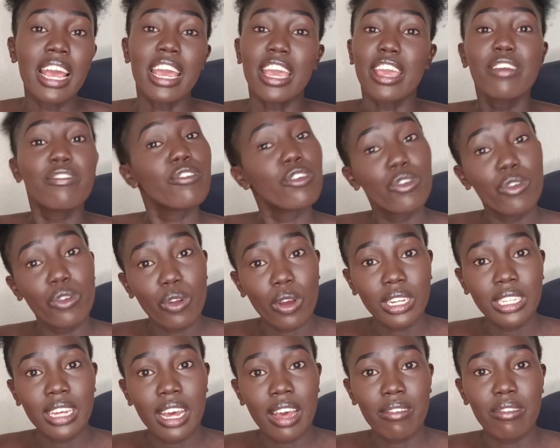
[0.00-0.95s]
If you do
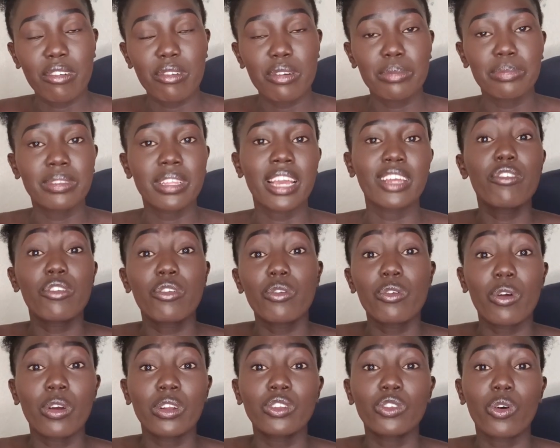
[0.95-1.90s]
not have a website, if you do
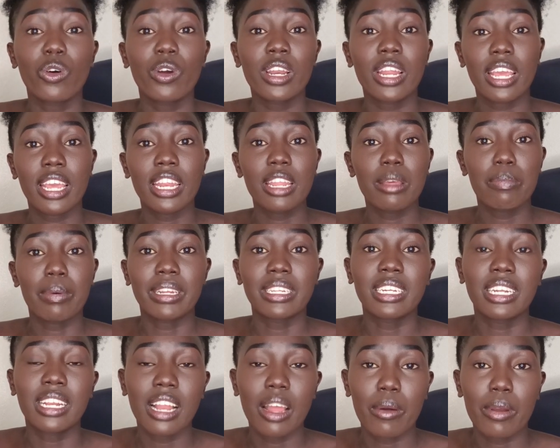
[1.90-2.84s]
not own any
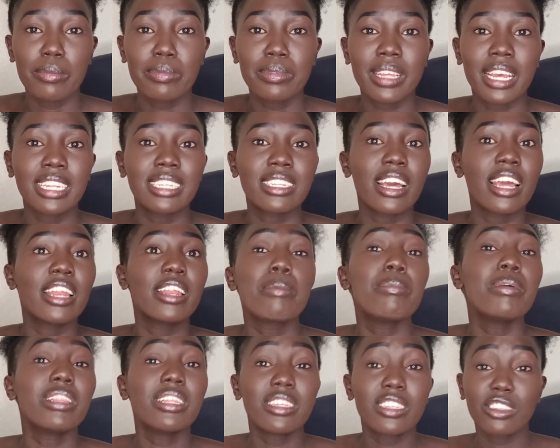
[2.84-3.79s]
particular website, and
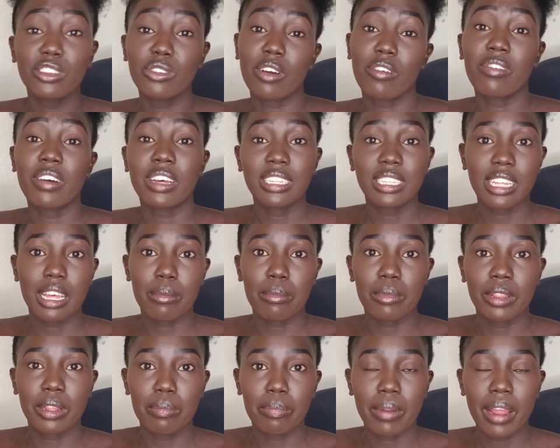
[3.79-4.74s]
maybe this is your first time
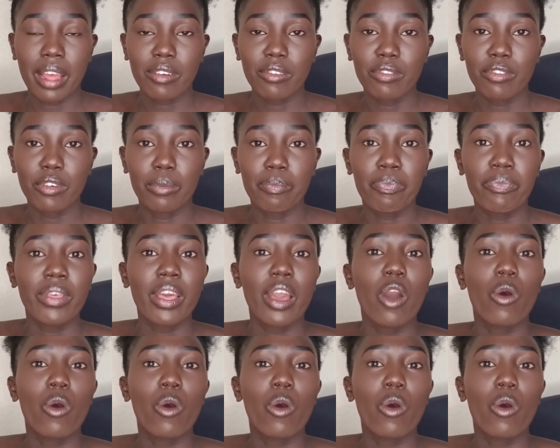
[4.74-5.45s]
on the platform,